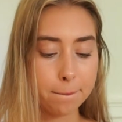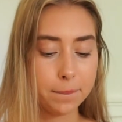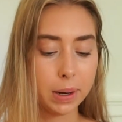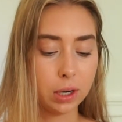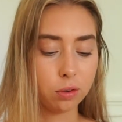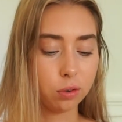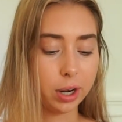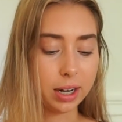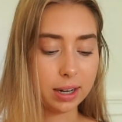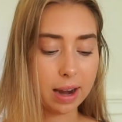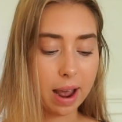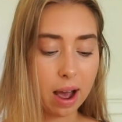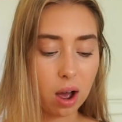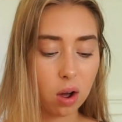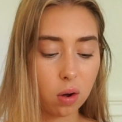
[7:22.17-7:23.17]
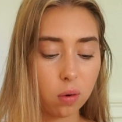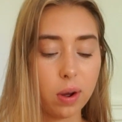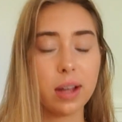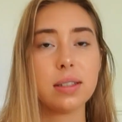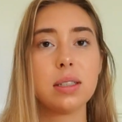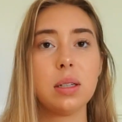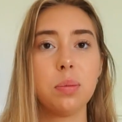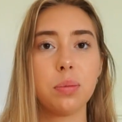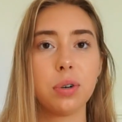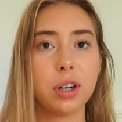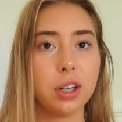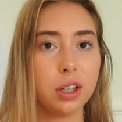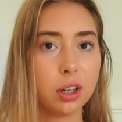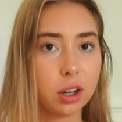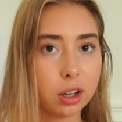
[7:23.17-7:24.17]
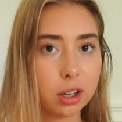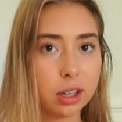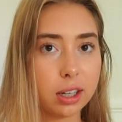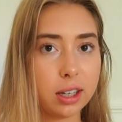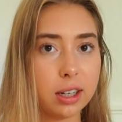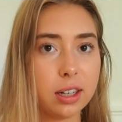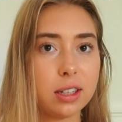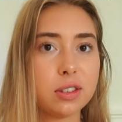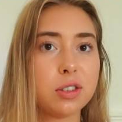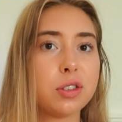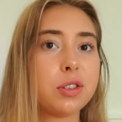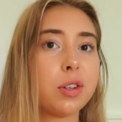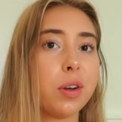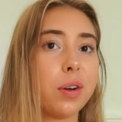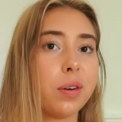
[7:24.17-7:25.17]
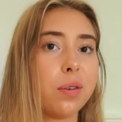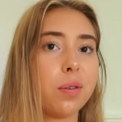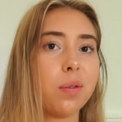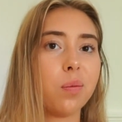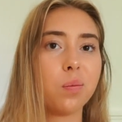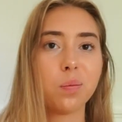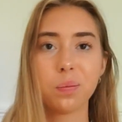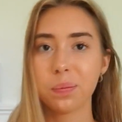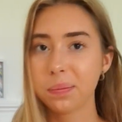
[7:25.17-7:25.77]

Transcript: But right now, I seem pretty good, so.